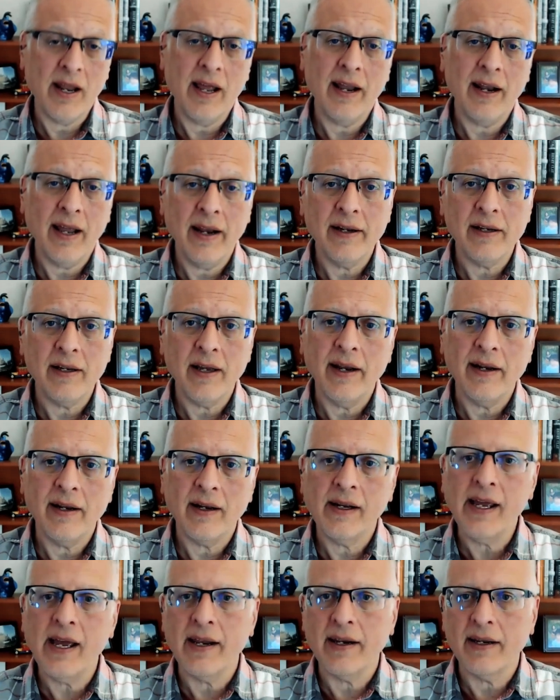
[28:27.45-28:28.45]
And
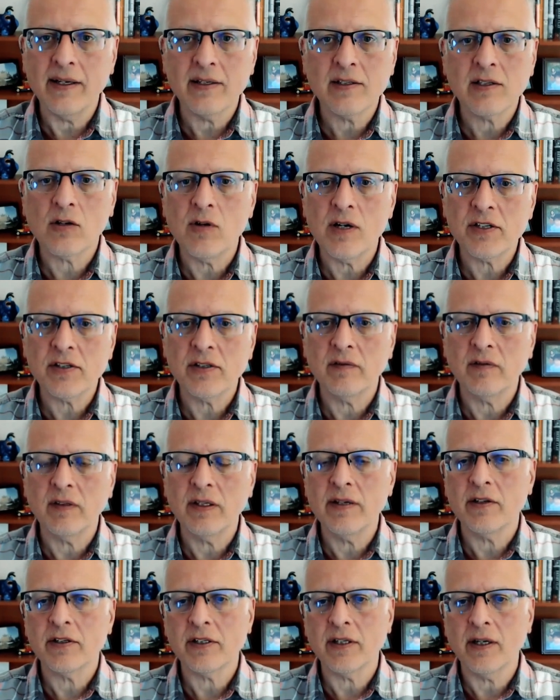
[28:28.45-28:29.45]
again, it's a question of
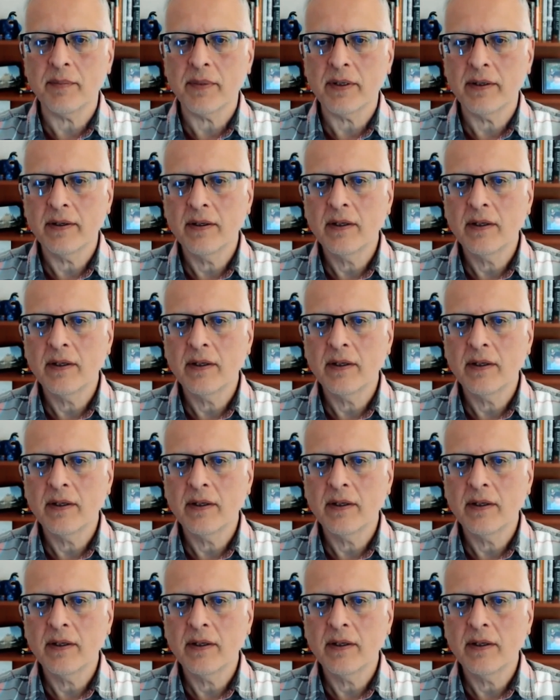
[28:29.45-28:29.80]
leadership.